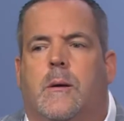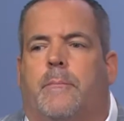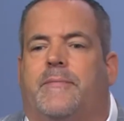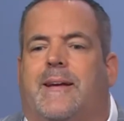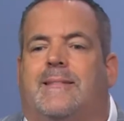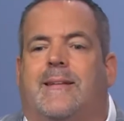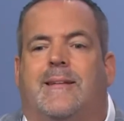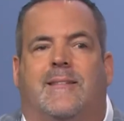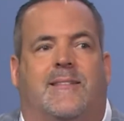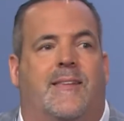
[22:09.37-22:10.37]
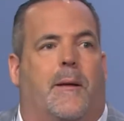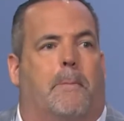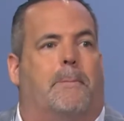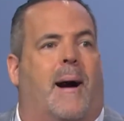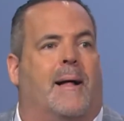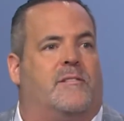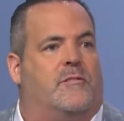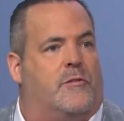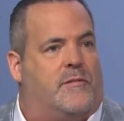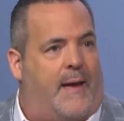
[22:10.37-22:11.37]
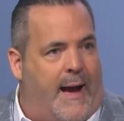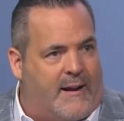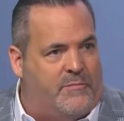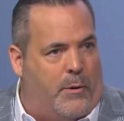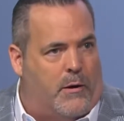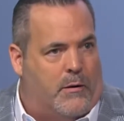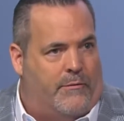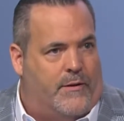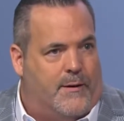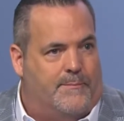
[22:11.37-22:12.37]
But they didn't see the monster tax part of it.